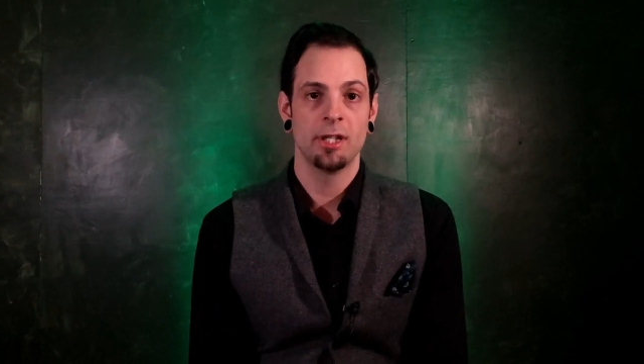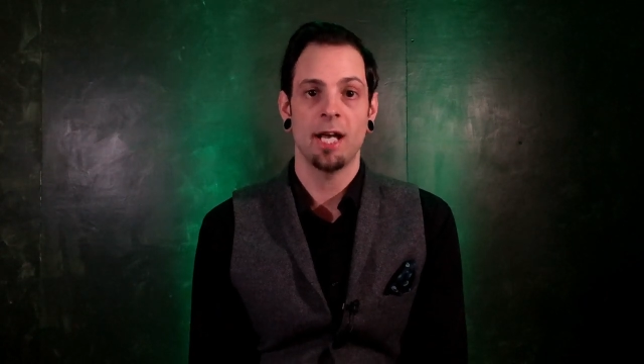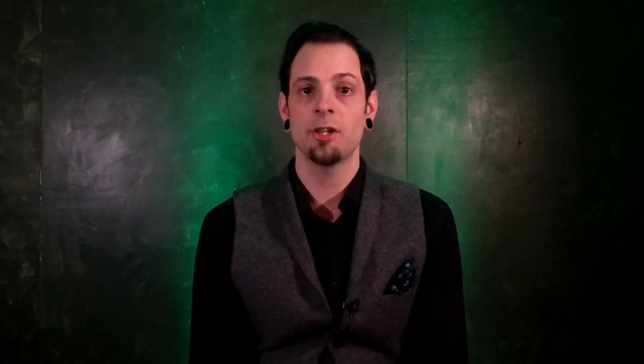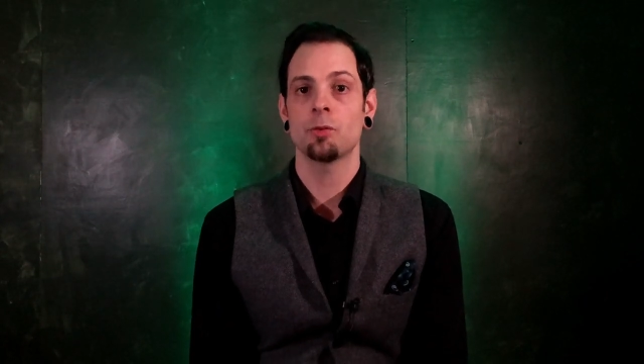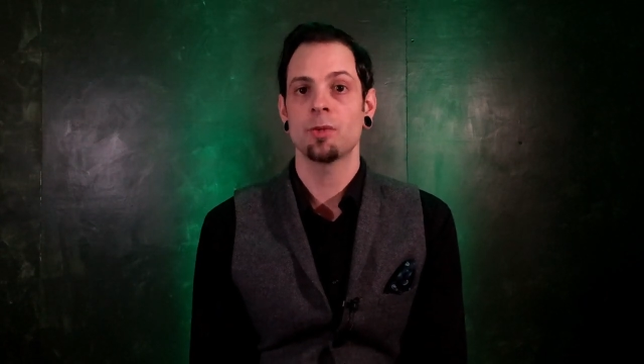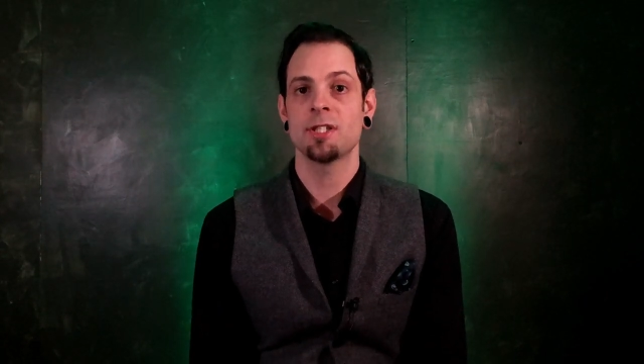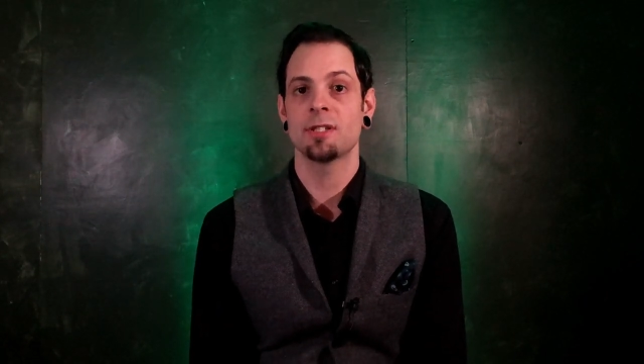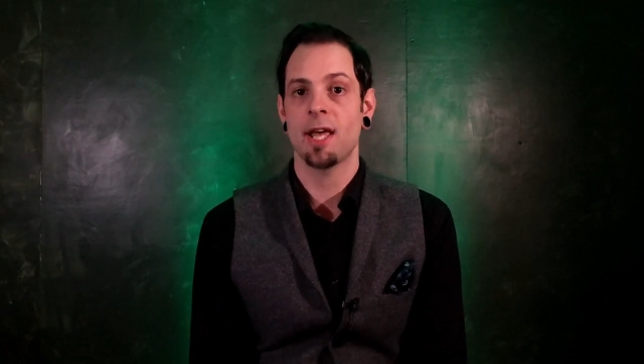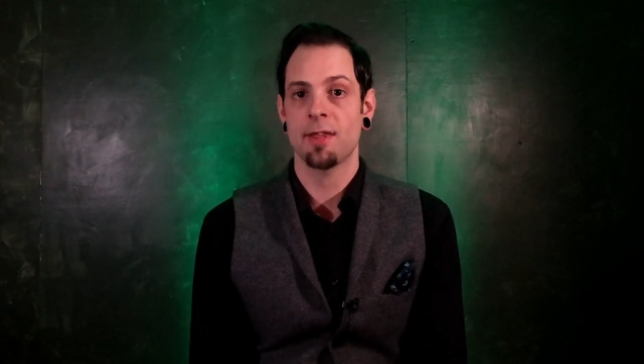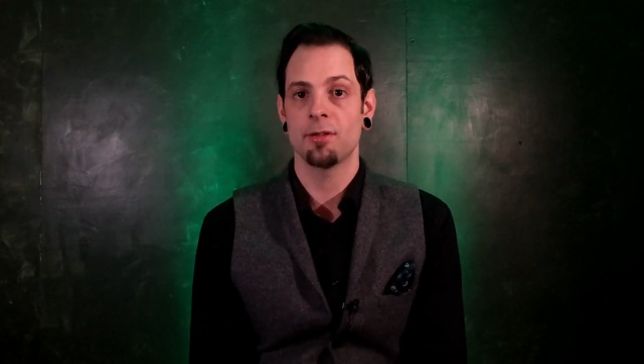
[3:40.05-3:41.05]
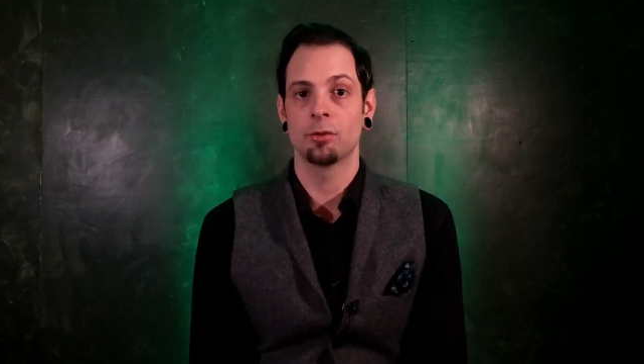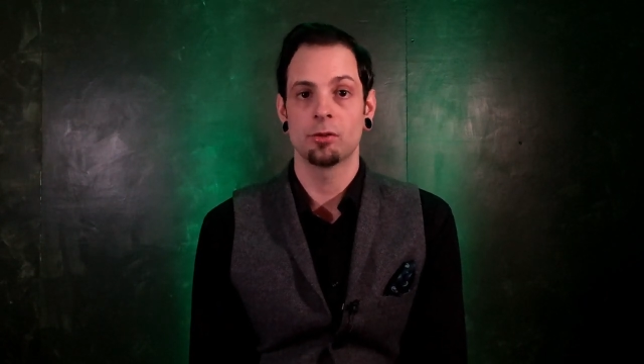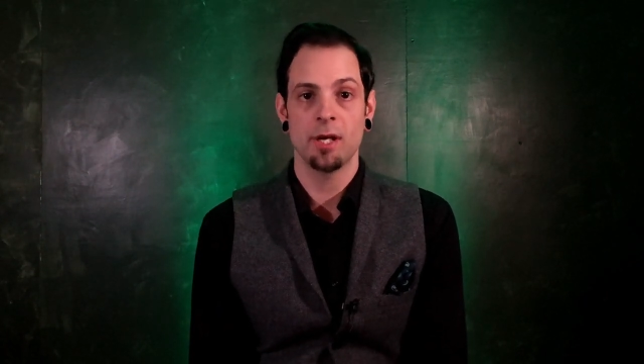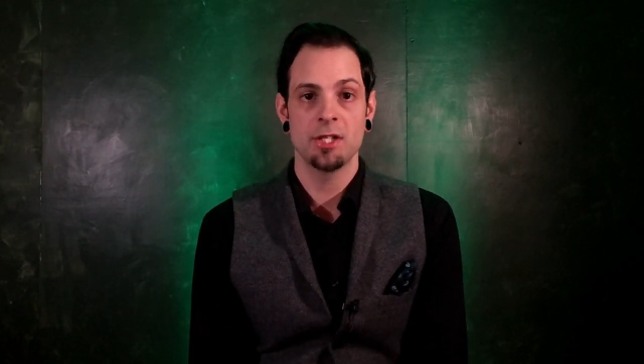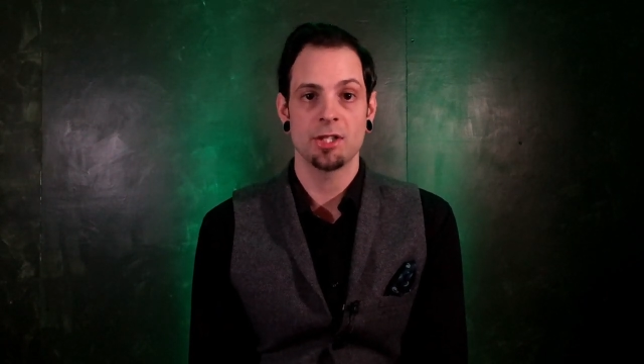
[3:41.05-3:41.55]
and the reason Ethel
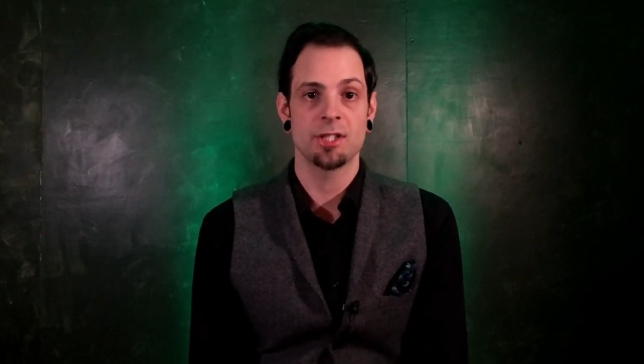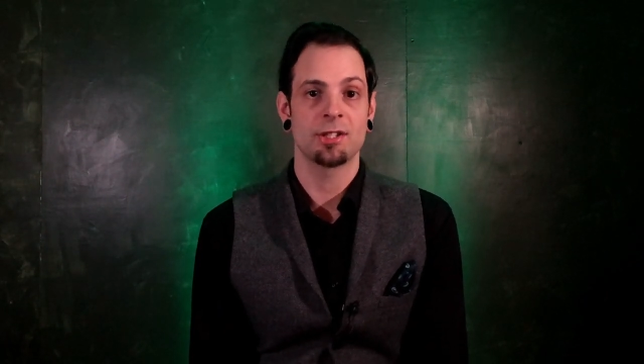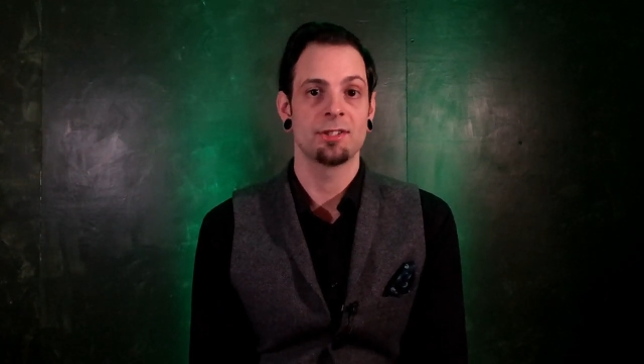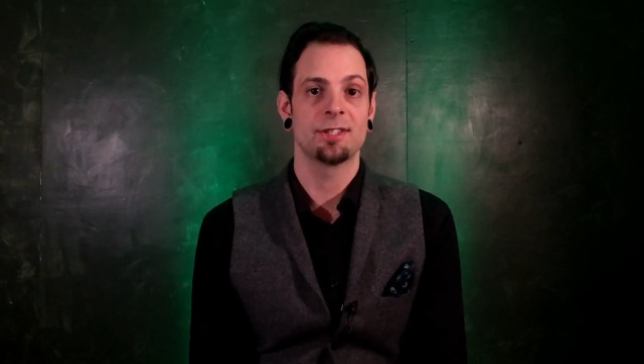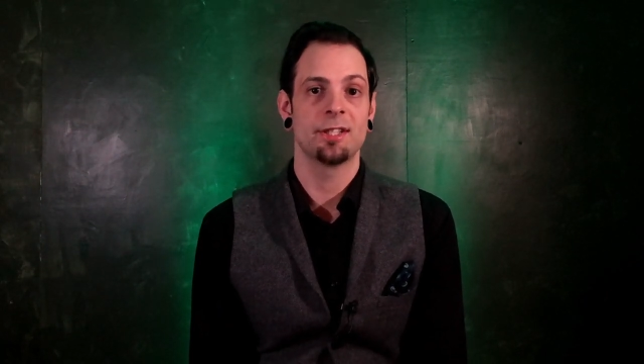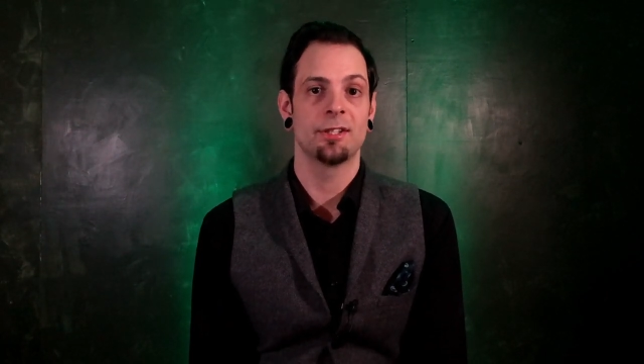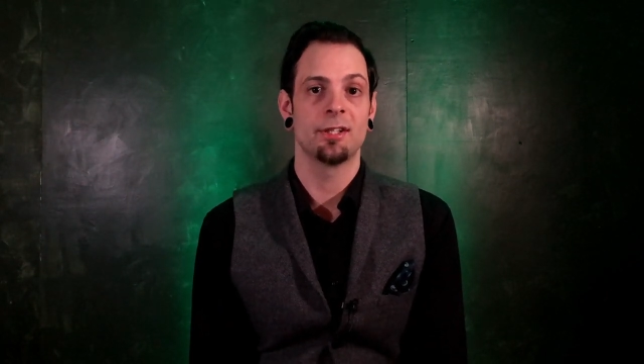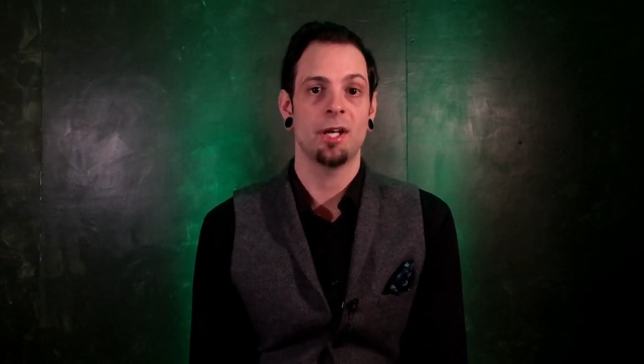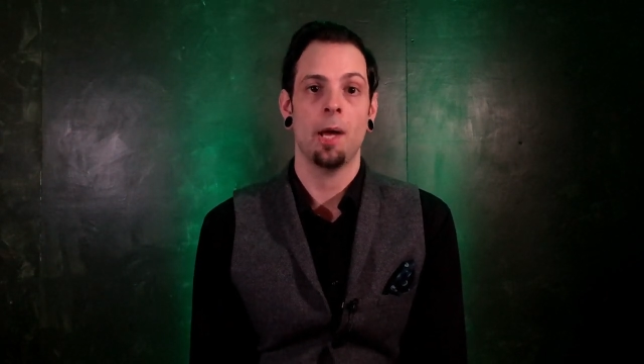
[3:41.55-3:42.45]
Granger is considered